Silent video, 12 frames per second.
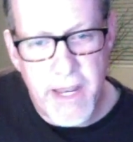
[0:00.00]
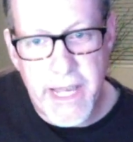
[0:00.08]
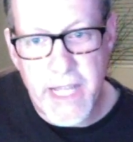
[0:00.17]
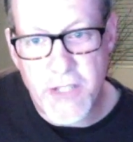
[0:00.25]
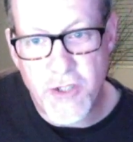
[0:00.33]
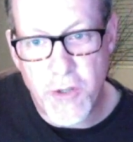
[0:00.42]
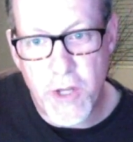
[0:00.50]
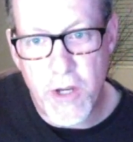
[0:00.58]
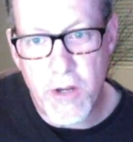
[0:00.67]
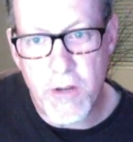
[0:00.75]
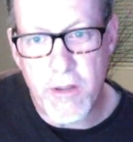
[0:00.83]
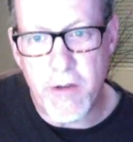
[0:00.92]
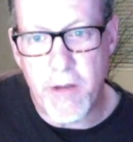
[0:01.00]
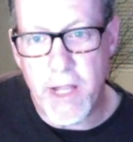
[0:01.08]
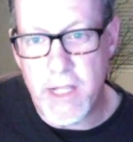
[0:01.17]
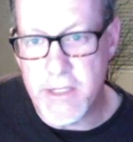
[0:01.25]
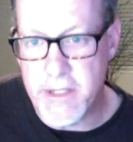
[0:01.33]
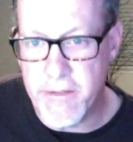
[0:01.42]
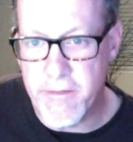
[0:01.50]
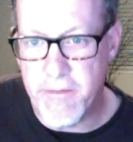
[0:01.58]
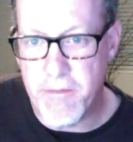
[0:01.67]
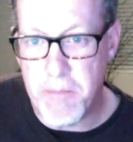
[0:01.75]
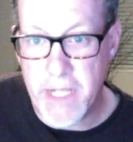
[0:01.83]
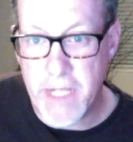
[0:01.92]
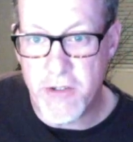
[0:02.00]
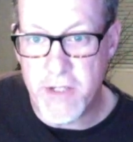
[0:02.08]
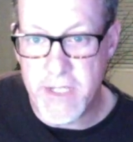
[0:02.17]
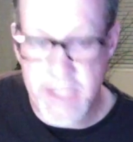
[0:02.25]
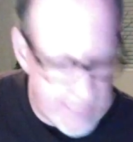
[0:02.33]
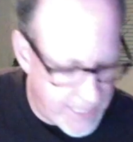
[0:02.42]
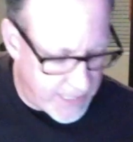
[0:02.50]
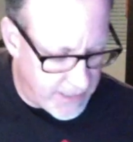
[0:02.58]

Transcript: as you know, the relative major is C.